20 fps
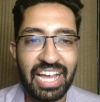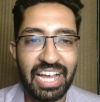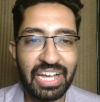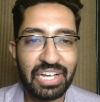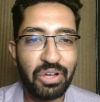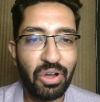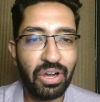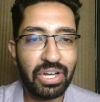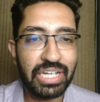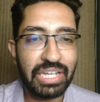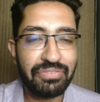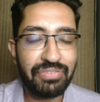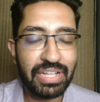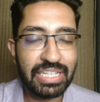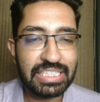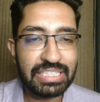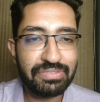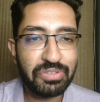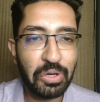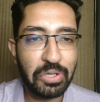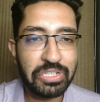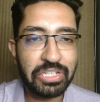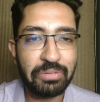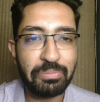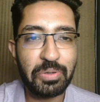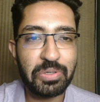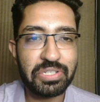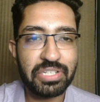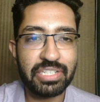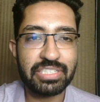got defensive
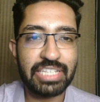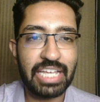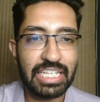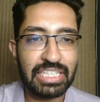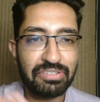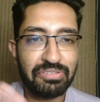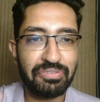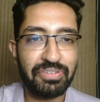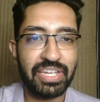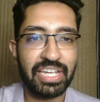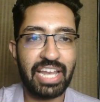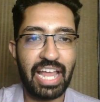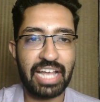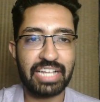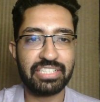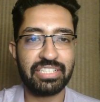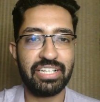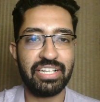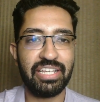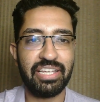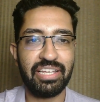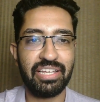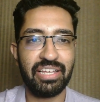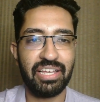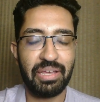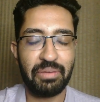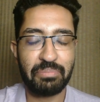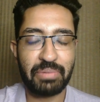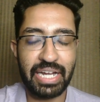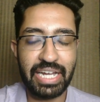contributions as we had actually
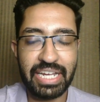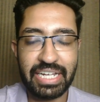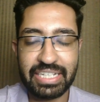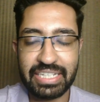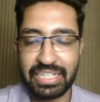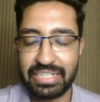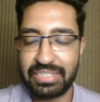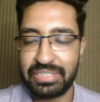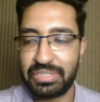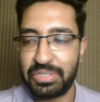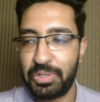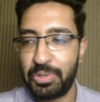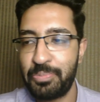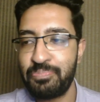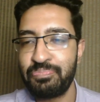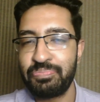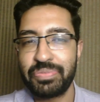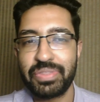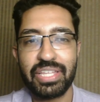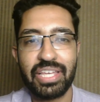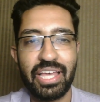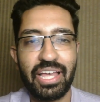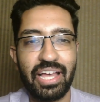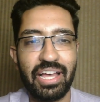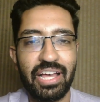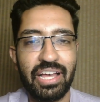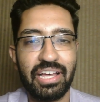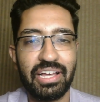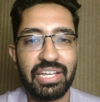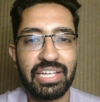predicted. So
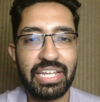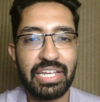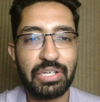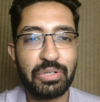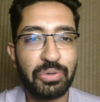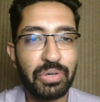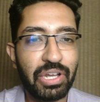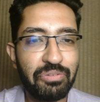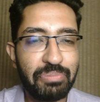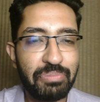it could have